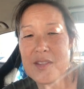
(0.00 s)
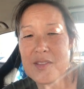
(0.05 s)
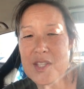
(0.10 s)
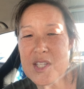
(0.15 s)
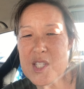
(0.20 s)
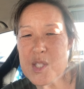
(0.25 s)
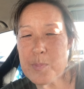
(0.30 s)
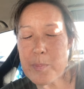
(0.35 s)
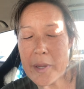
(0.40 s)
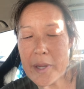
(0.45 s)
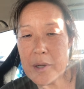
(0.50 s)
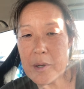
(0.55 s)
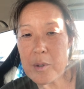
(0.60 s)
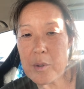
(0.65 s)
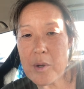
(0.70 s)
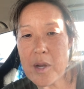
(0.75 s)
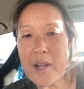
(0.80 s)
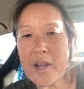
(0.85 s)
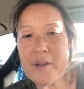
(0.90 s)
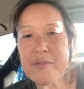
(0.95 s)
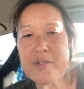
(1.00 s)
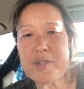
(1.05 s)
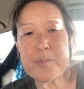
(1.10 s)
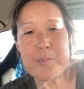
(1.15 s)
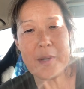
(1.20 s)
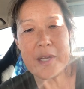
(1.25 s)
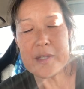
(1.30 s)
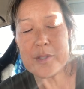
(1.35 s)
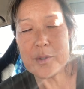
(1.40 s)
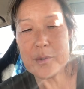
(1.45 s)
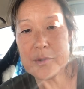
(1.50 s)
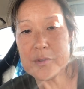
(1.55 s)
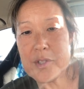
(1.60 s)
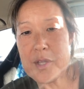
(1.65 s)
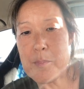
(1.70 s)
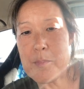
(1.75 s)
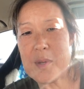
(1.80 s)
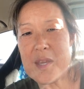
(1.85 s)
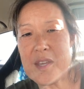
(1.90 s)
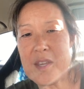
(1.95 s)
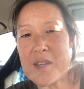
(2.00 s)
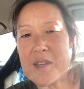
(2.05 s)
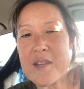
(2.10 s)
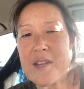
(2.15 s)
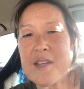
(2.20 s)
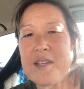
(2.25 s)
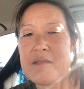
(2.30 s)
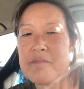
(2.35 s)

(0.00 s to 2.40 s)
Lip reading: These paragraphs might only be,